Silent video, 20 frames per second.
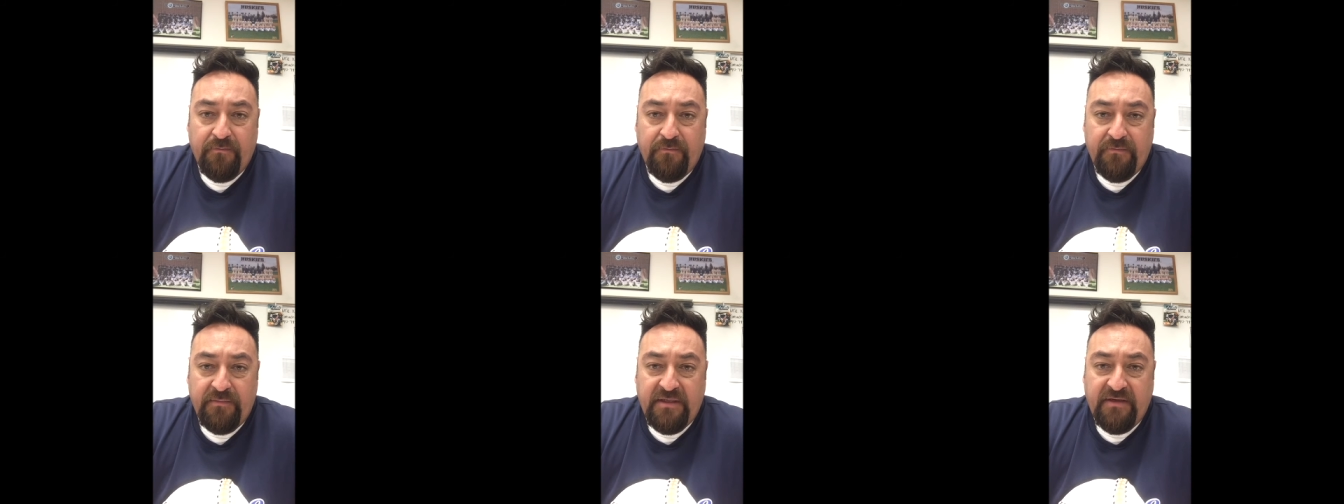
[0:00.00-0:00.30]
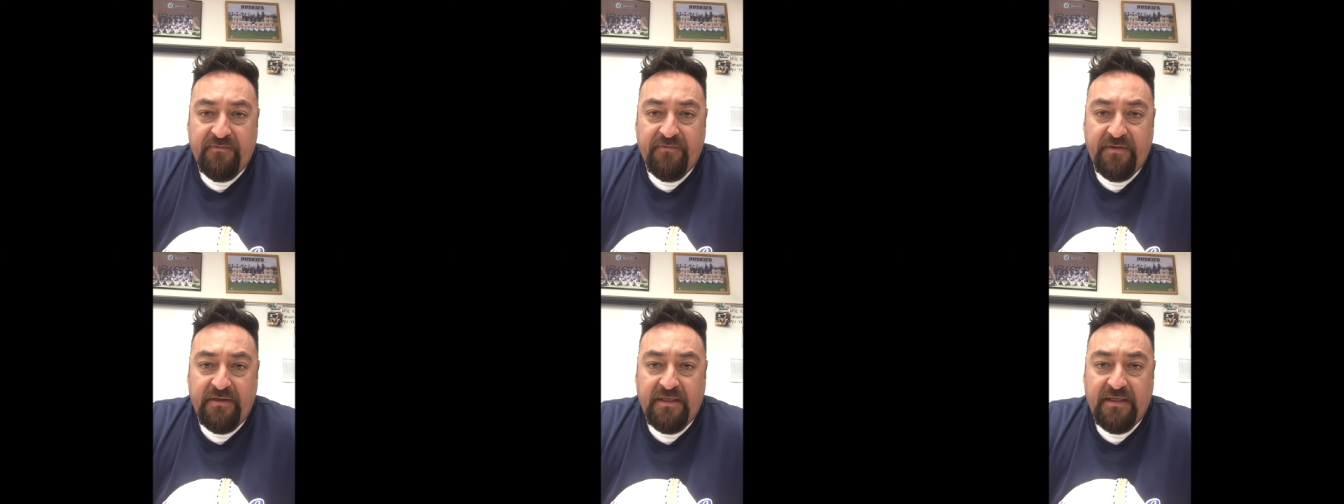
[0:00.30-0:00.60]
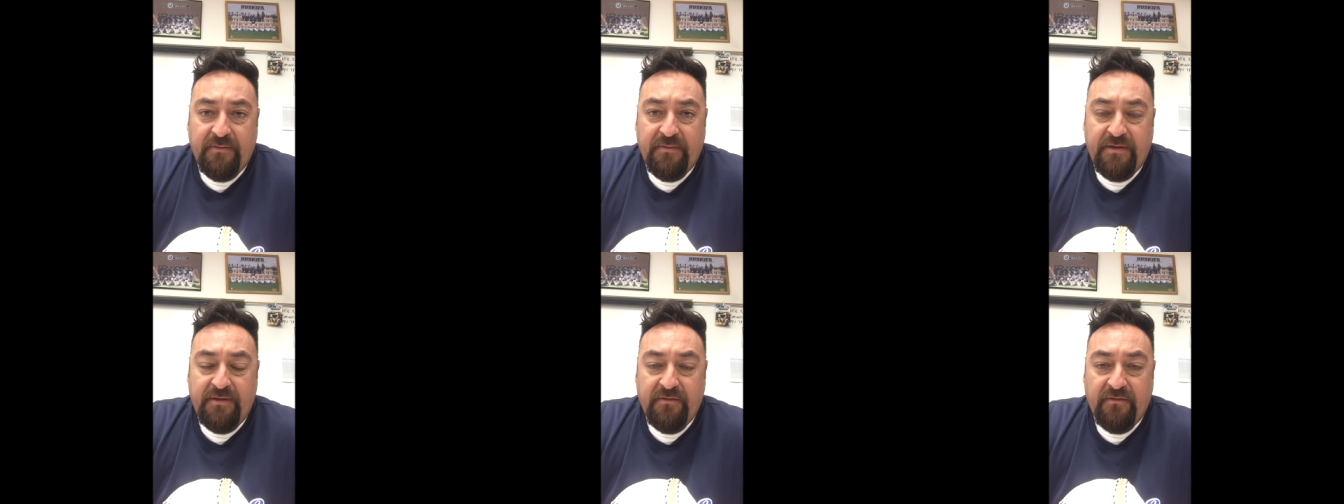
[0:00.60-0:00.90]
definitely
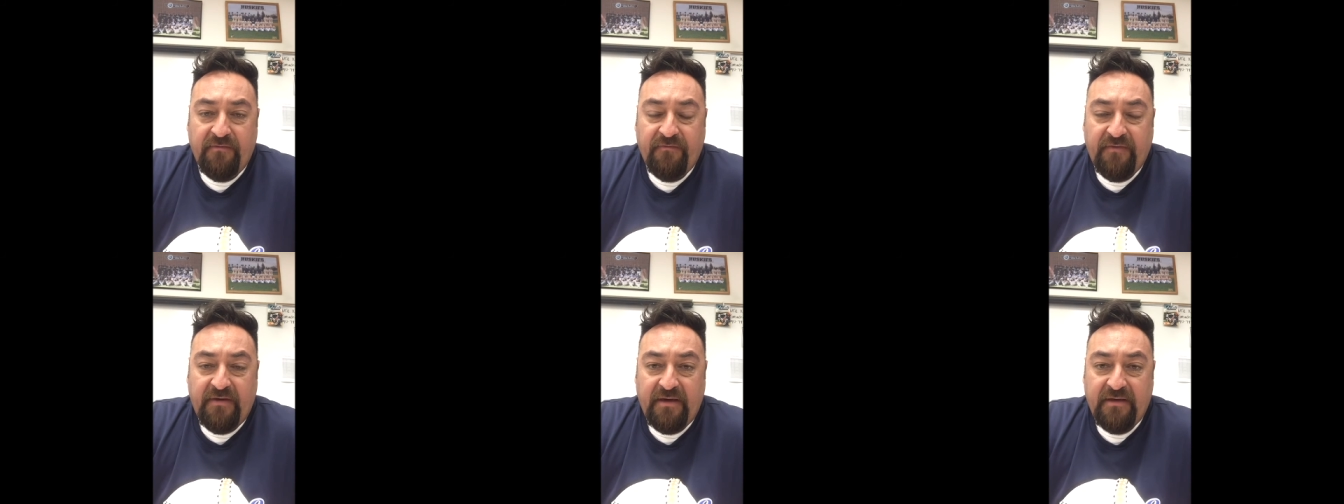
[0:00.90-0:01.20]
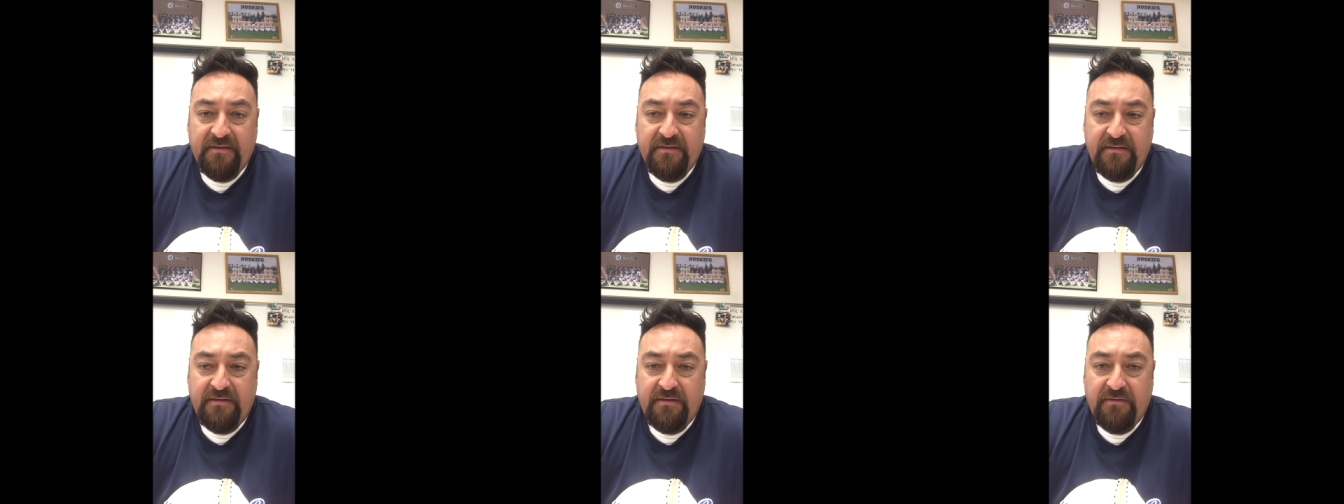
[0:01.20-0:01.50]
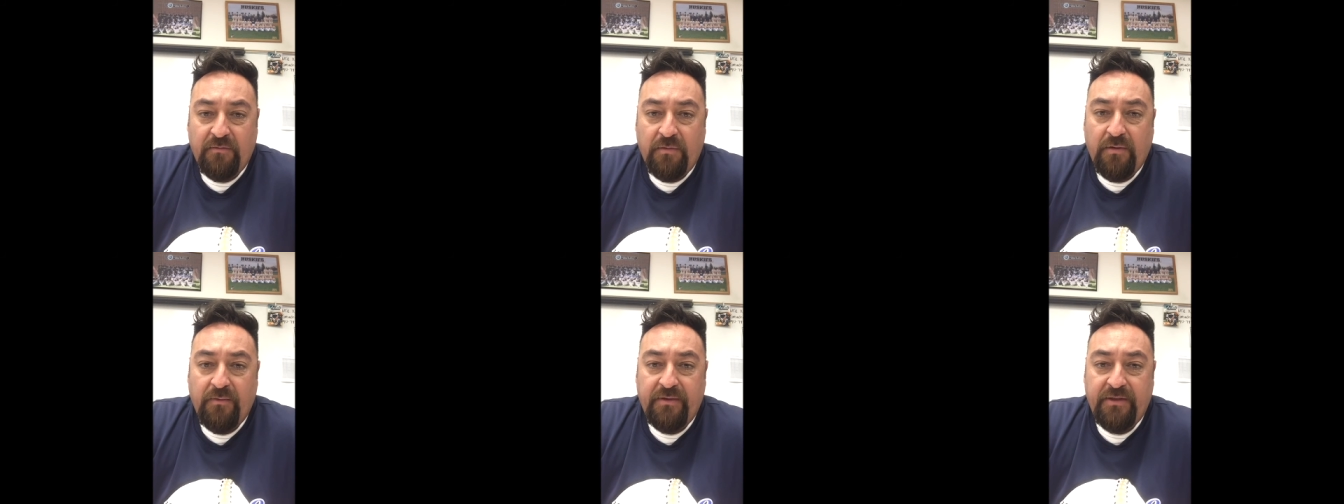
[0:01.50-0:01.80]
come into effect in
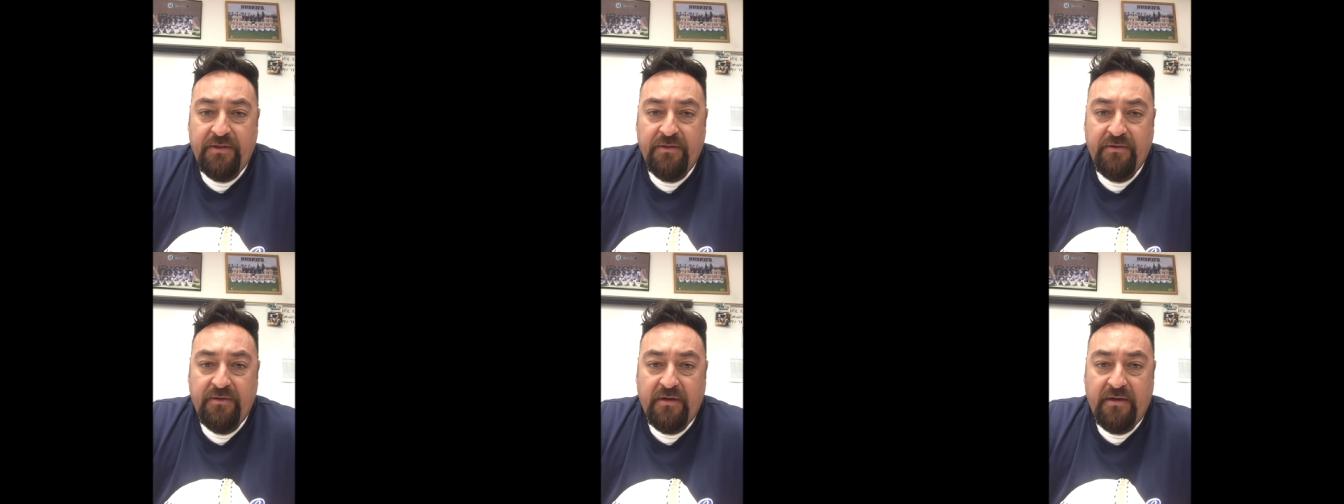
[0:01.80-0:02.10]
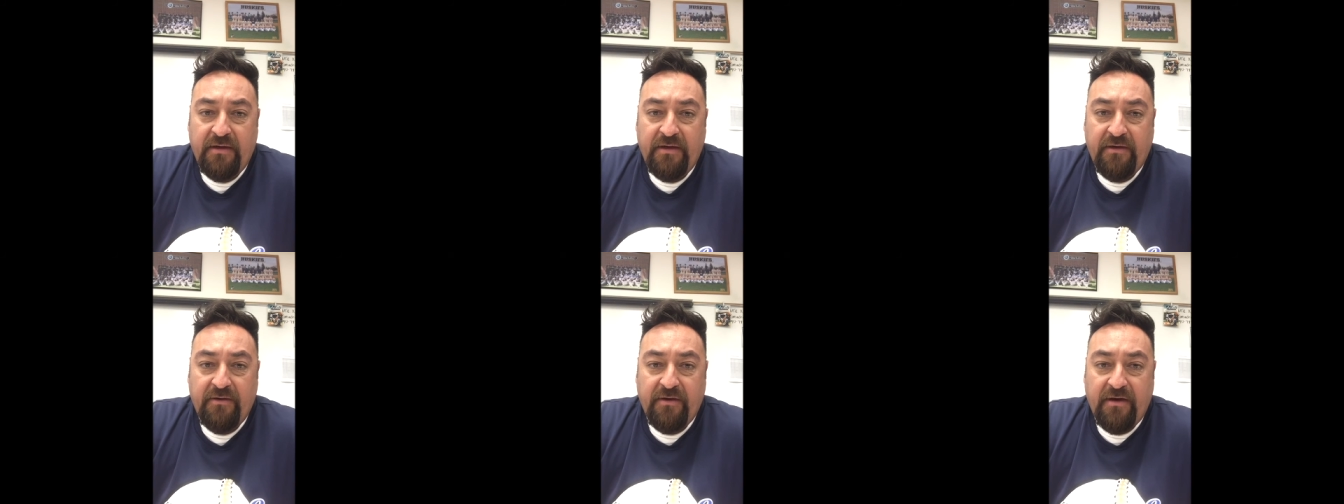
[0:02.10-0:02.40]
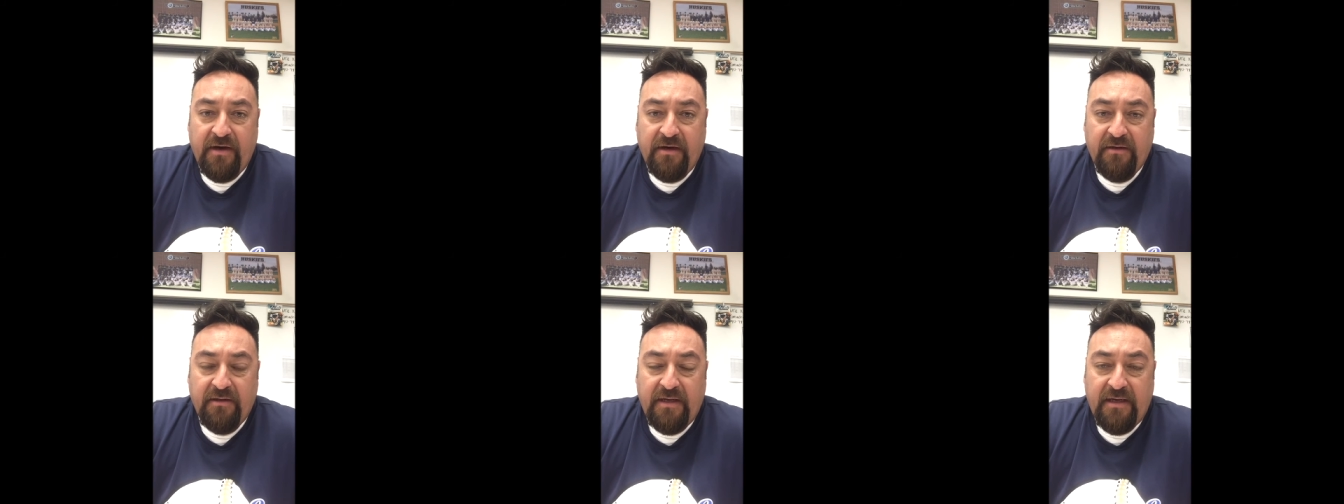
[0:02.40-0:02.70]
what we do here in
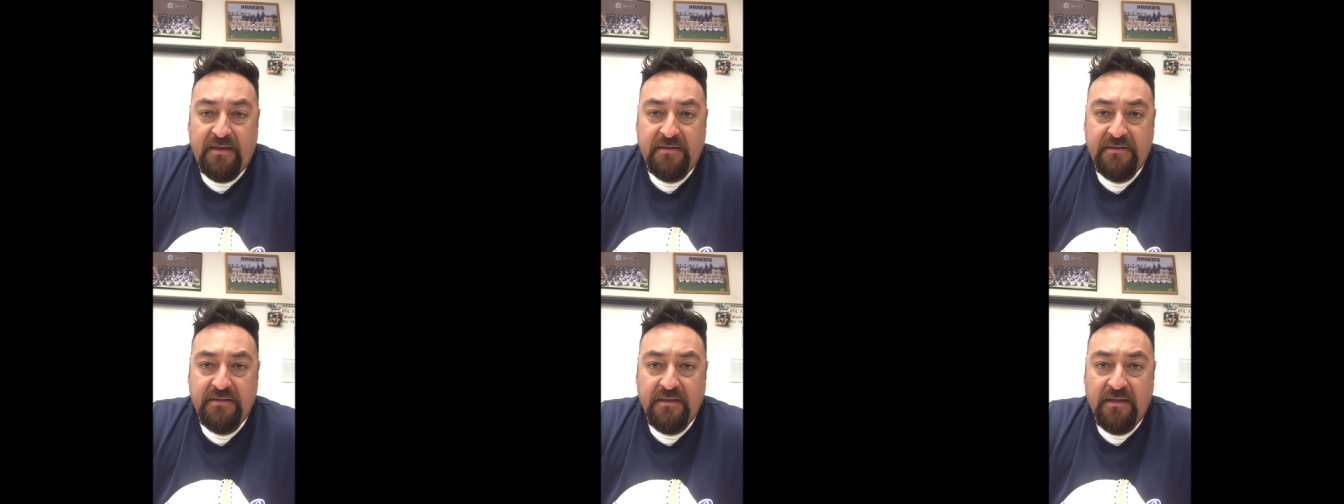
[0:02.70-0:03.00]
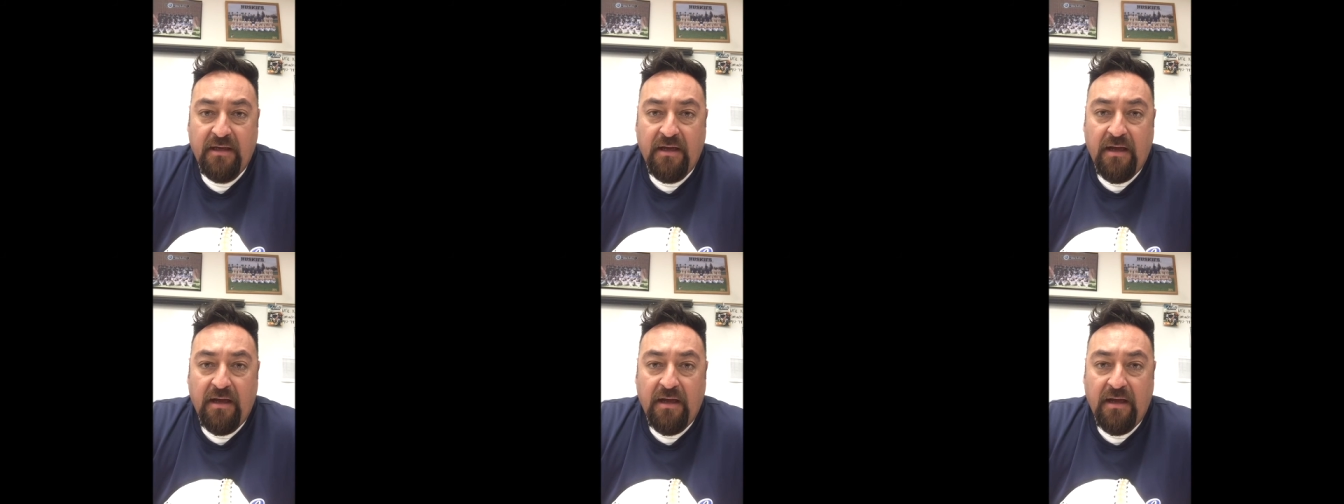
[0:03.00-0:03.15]
our class,